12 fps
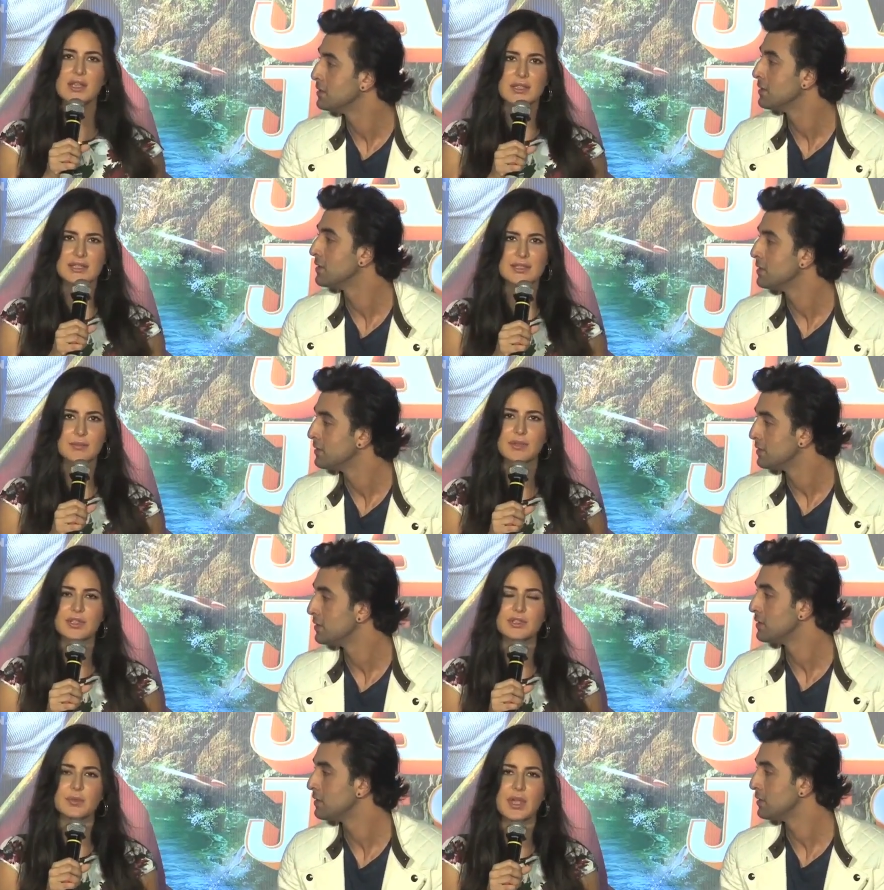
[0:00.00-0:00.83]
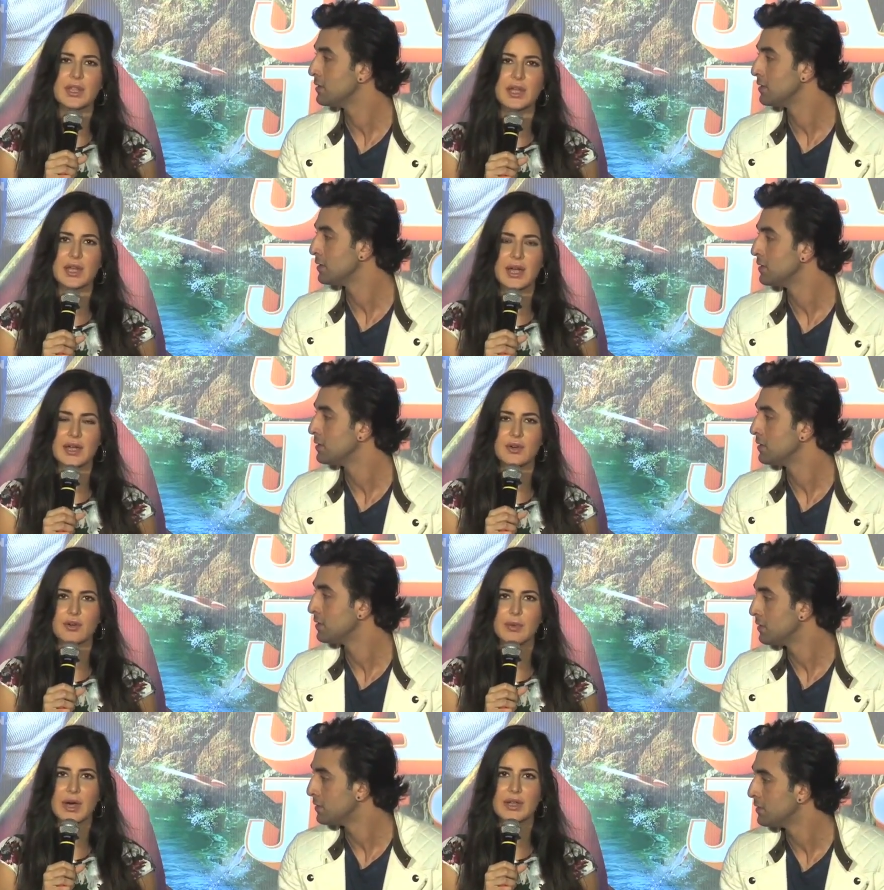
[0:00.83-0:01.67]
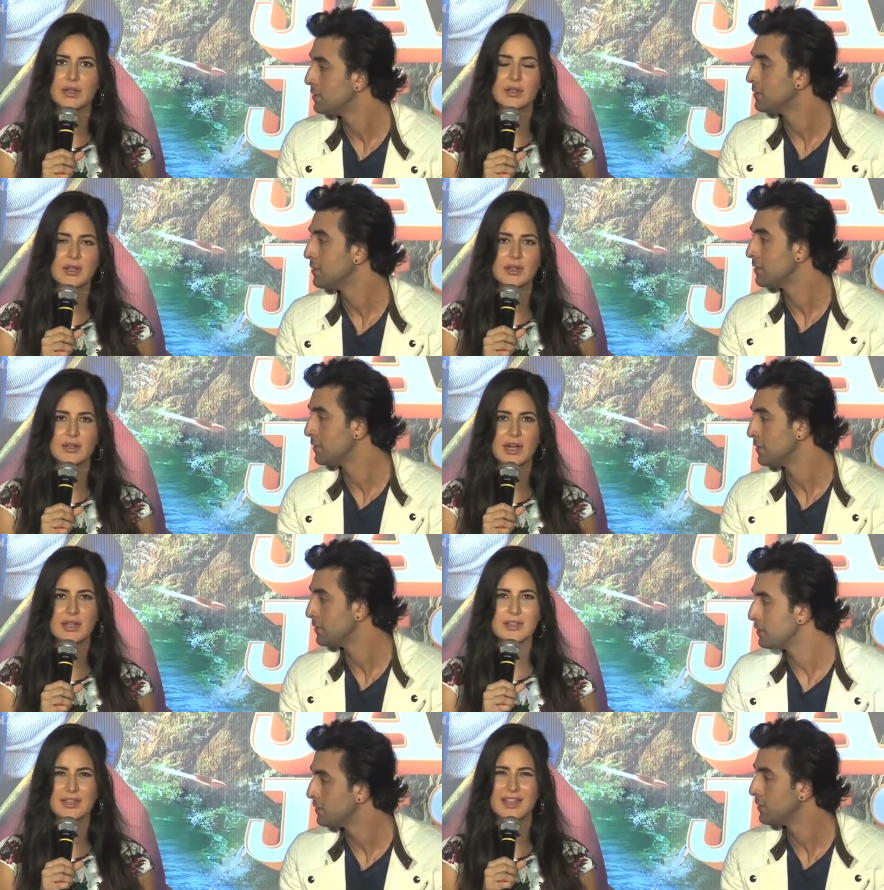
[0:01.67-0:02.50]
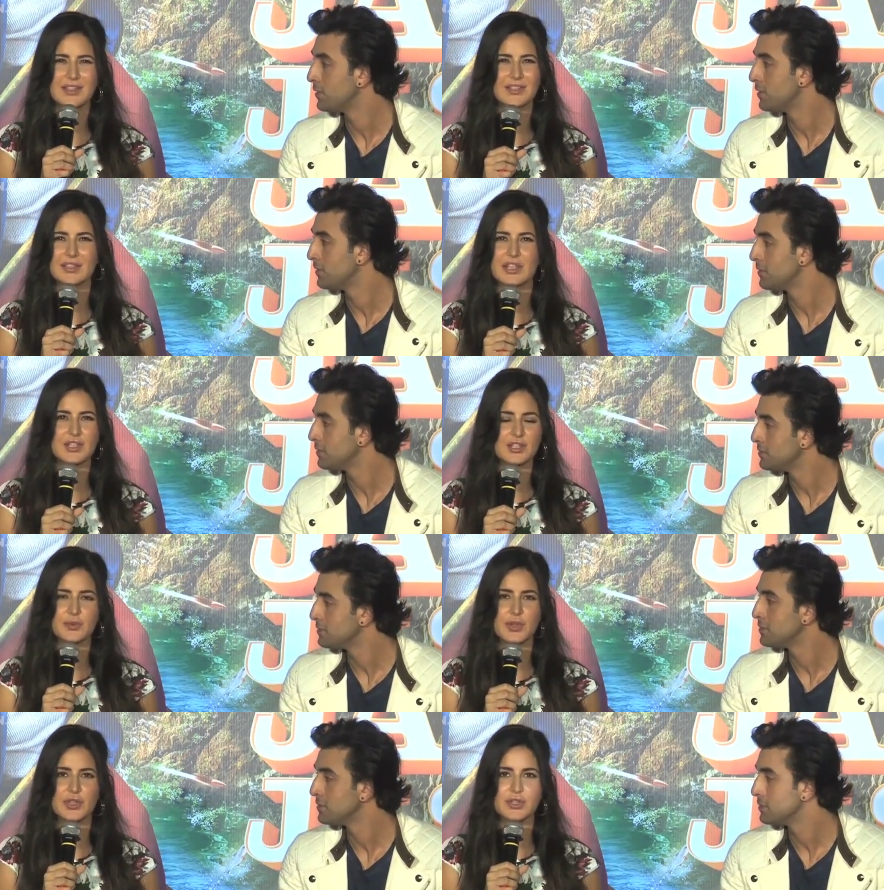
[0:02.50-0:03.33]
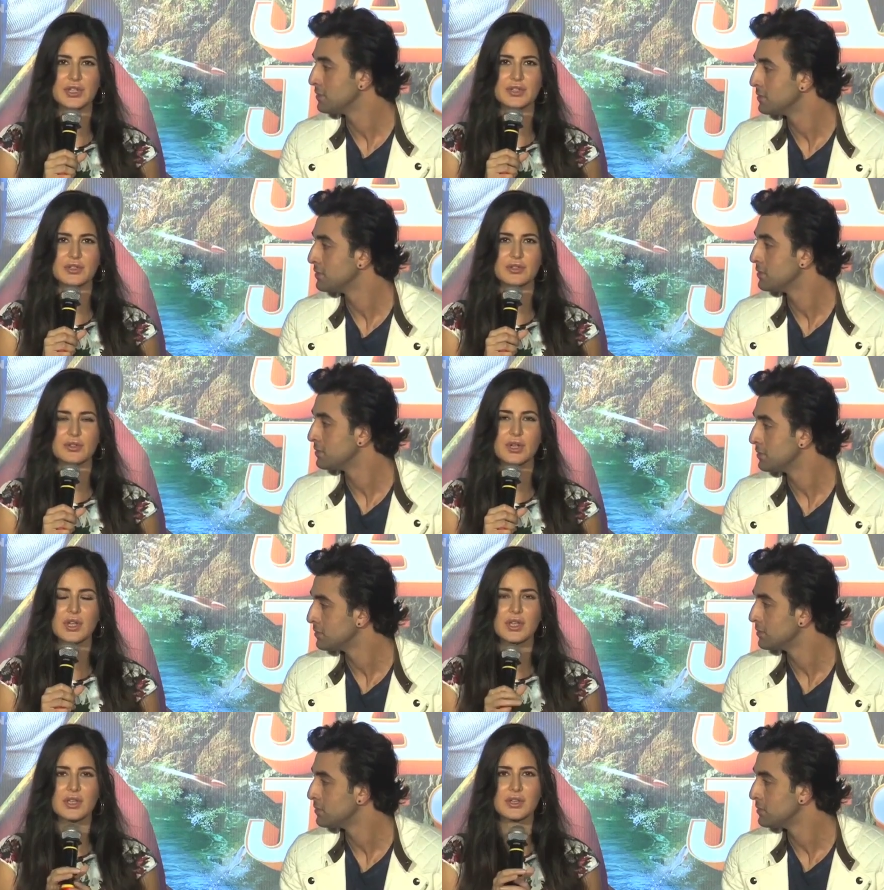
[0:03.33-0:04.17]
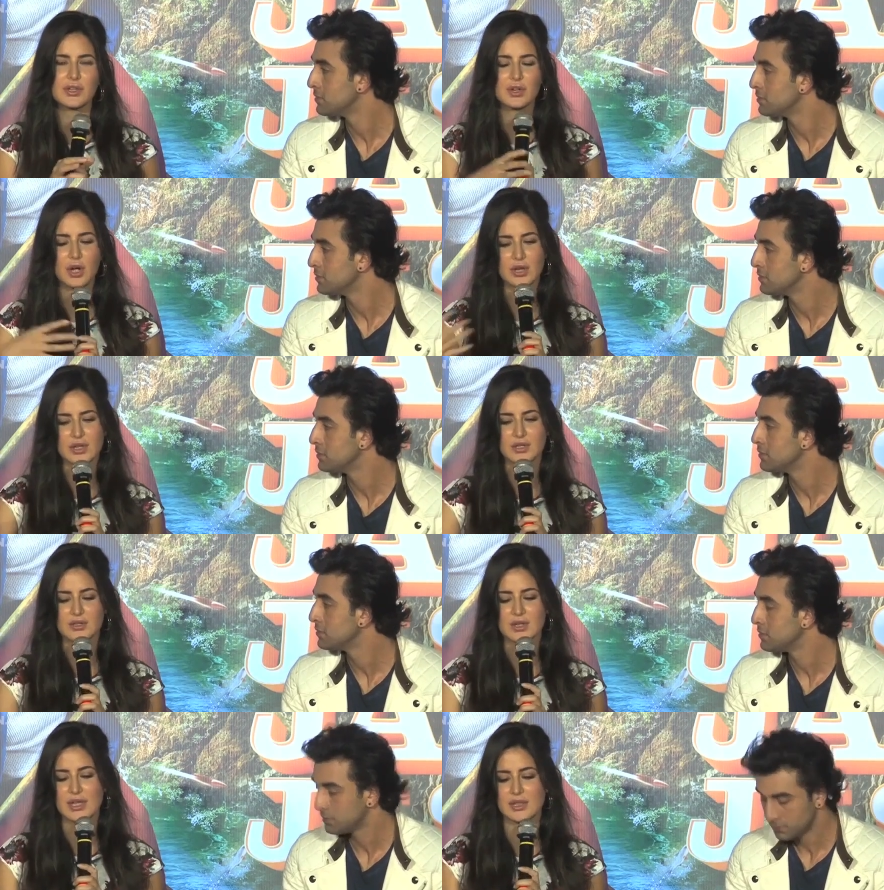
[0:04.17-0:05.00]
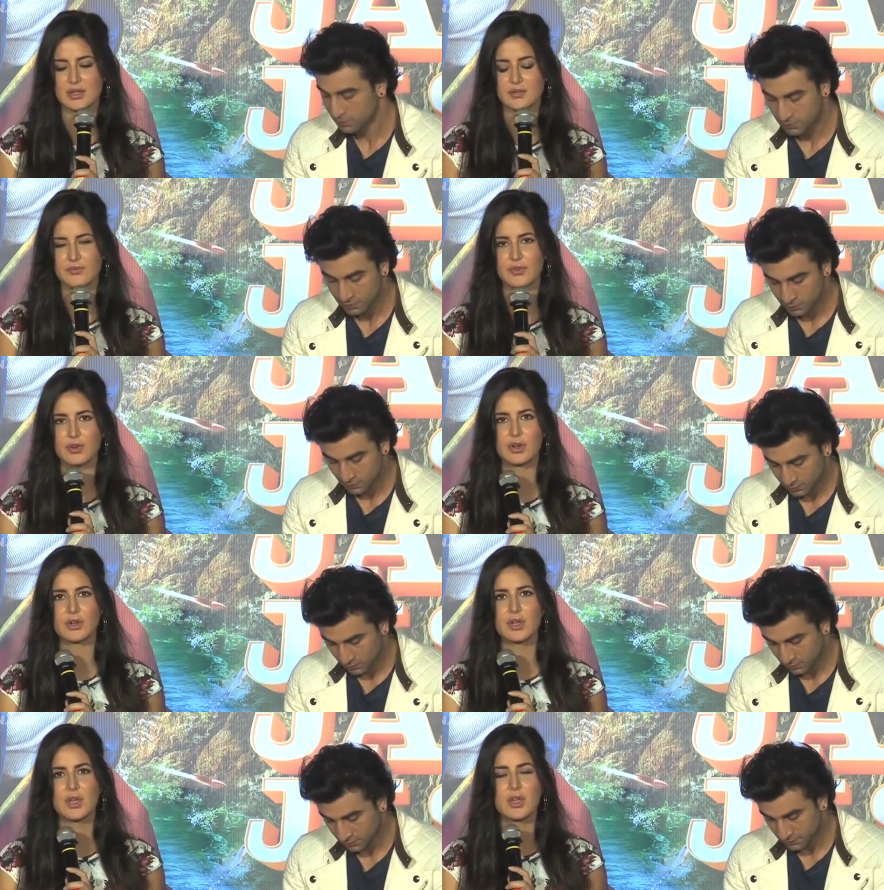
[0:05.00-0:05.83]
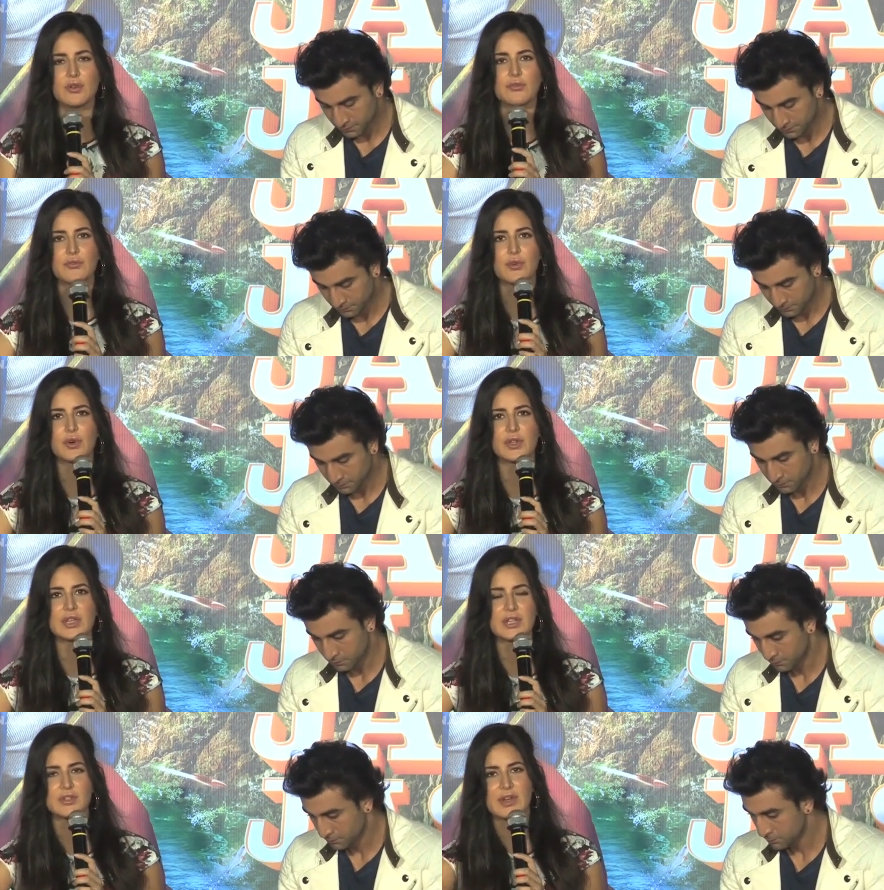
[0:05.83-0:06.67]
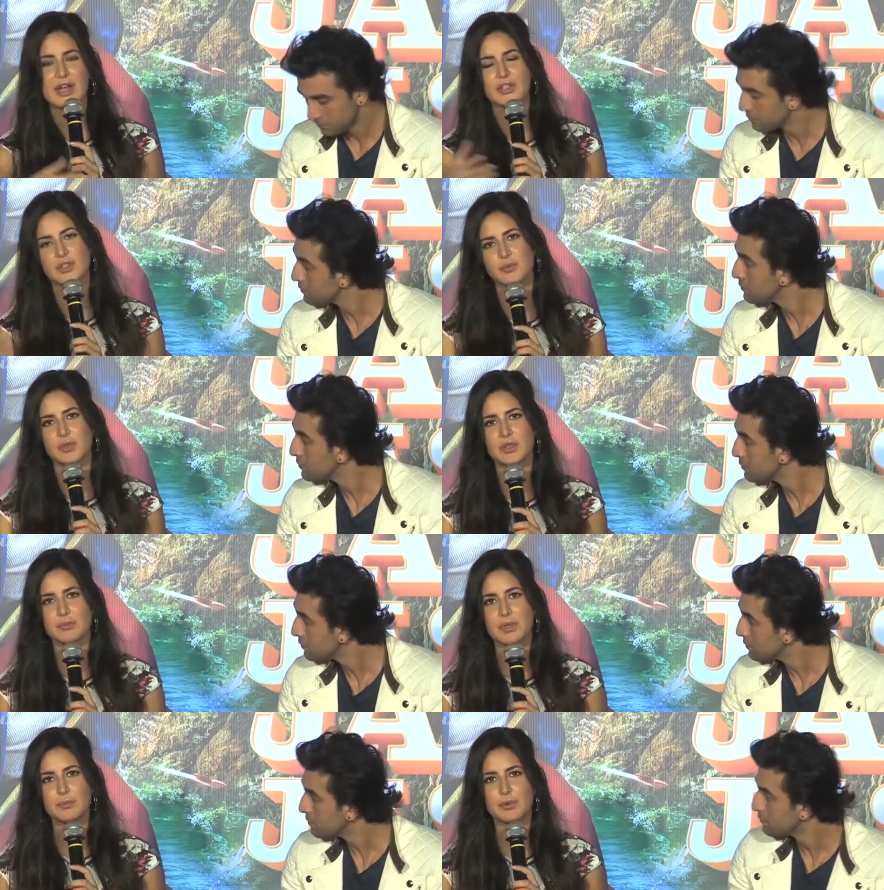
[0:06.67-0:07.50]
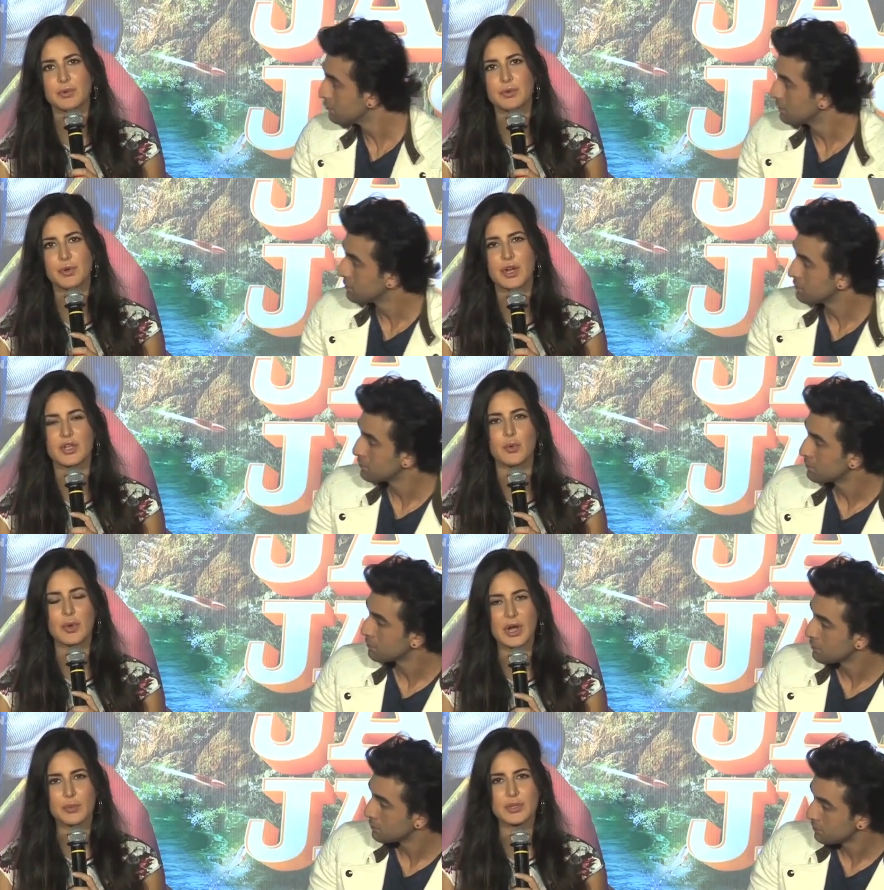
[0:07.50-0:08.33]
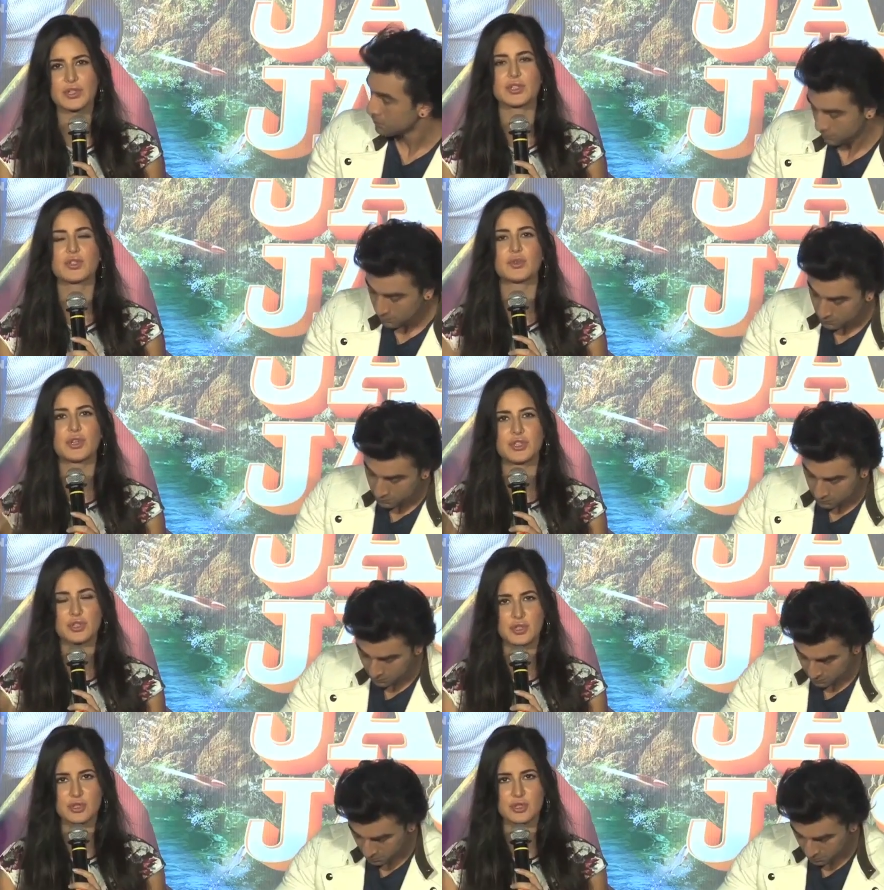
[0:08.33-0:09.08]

Speaker 1: the simplest way that I go about it, and I think that's that's just what you need to do. You're on it, I think, for for the interaction with the people who are your well wishers, who are your